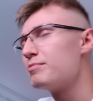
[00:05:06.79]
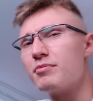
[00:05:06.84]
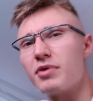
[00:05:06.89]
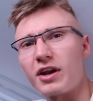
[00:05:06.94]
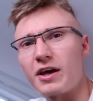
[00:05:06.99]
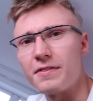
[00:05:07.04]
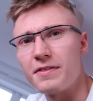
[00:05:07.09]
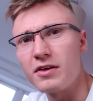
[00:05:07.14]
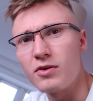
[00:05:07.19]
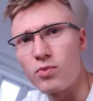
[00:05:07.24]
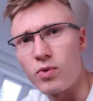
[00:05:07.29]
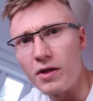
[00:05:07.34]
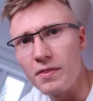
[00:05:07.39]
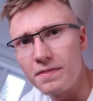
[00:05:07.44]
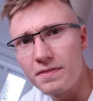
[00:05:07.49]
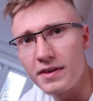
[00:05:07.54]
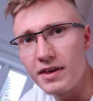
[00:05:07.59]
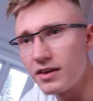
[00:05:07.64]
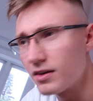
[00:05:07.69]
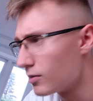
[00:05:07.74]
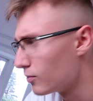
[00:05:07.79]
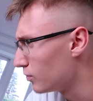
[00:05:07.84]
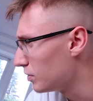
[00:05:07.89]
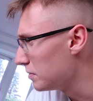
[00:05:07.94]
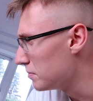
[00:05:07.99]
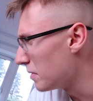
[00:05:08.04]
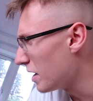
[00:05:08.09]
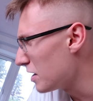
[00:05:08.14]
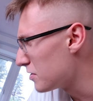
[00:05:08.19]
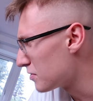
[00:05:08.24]
But I think one thing
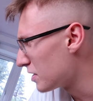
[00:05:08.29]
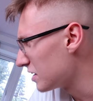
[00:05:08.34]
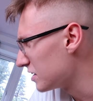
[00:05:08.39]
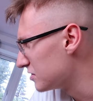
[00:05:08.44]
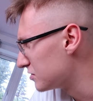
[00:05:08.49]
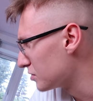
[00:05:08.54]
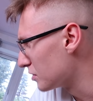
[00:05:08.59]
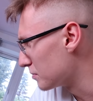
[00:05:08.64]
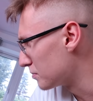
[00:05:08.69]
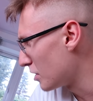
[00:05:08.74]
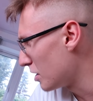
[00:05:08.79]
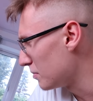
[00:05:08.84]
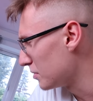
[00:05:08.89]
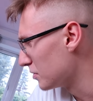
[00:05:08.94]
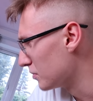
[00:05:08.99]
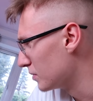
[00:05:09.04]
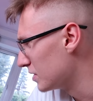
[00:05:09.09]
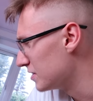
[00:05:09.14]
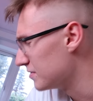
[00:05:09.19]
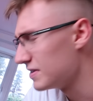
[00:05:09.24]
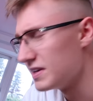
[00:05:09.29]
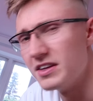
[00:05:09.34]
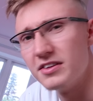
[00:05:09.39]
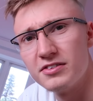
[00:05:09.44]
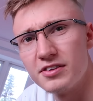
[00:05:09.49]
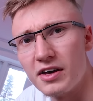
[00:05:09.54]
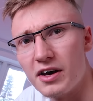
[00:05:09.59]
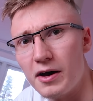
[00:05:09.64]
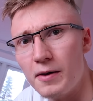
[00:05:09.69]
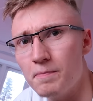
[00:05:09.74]
we might run into a problem with
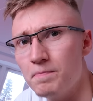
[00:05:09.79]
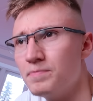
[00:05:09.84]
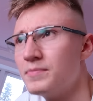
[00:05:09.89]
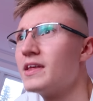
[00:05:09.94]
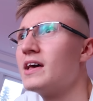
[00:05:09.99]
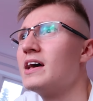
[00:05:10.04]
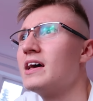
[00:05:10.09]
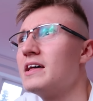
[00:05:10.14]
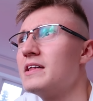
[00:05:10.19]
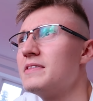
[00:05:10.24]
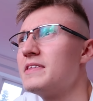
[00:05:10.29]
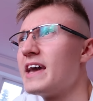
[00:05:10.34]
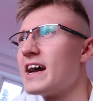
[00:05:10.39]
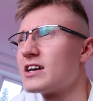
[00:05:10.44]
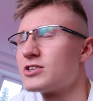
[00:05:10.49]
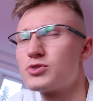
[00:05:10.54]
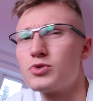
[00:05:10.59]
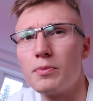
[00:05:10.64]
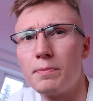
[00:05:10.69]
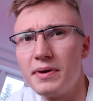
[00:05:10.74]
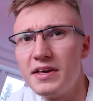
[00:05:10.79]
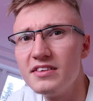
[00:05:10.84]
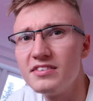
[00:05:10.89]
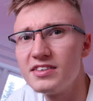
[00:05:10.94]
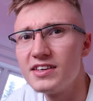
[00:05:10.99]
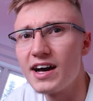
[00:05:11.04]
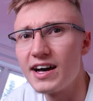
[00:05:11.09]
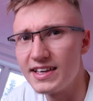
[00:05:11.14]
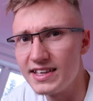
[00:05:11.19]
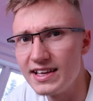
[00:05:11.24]
is the actual
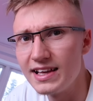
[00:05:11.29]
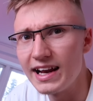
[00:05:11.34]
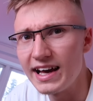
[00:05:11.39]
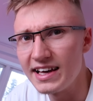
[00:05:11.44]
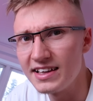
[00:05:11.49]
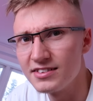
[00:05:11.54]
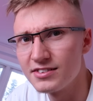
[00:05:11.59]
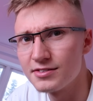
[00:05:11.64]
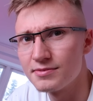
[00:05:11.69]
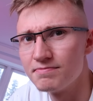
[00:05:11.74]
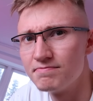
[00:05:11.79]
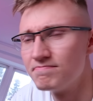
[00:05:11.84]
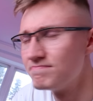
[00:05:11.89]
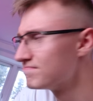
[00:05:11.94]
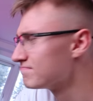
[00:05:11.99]
PCIe lanes